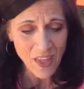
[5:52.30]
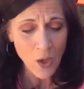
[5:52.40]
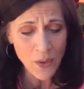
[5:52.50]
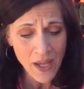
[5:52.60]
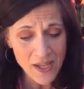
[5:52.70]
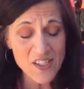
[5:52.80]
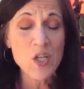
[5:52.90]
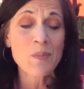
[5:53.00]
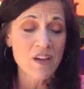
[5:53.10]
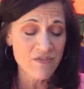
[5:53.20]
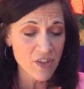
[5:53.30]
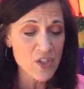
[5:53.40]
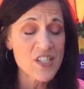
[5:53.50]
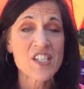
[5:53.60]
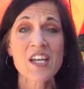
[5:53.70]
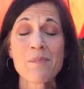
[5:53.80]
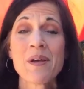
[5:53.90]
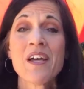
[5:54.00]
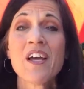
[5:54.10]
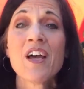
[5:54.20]
Okay, so my first
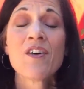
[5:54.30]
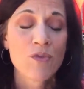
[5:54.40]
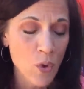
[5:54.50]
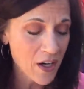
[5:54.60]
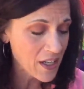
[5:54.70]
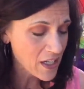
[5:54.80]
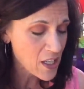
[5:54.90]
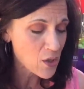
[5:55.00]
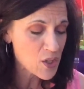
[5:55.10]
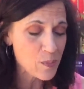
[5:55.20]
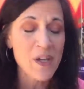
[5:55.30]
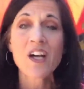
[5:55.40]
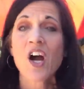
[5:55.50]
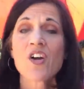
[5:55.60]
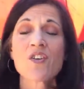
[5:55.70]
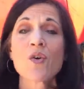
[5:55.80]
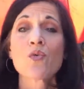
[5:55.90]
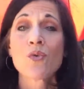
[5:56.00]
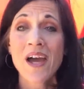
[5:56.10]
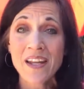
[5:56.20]
tip for getting your spring garden
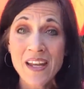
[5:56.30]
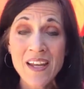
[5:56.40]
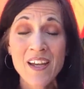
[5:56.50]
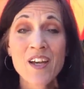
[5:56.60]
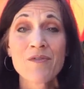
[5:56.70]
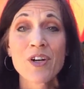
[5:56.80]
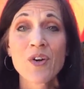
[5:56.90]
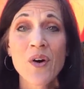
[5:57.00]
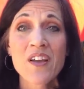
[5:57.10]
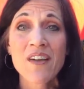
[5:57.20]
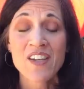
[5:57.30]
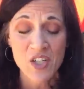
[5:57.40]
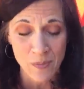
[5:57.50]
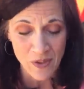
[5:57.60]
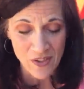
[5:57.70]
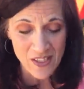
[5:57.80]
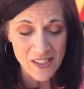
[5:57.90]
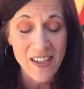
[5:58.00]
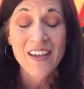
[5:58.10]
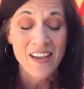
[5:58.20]
ready for growing
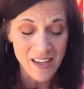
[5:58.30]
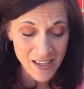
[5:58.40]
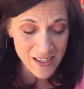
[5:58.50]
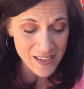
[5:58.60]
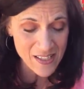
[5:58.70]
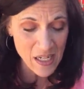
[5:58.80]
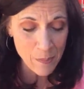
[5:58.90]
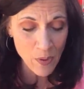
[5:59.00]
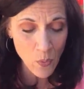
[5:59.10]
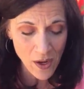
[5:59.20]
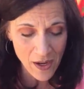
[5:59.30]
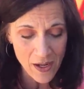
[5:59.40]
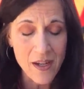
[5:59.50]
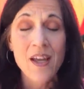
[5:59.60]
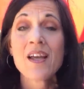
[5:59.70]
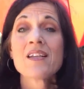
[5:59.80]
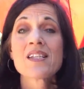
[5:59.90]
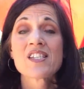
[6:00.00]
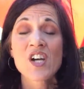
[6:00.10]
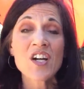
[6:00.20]
vegetables is number one,
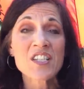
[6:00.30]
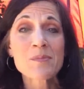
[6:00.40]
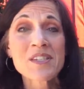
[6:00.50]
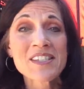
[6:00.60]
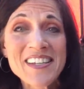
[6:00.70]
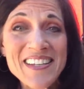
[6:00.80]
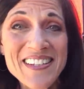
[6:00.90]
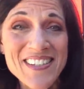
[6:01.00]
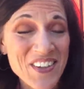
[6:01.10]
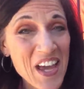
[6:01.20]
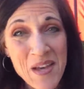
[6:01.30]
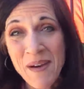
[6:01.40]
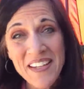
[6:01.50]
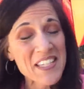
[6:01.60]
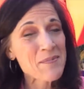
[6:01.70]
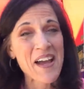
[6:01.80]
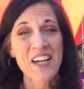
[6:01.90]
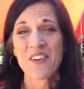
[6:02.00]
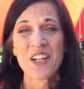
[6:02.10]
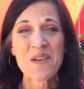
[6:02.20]
start some seeds. Okay, that might seem
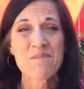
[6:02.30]
like a really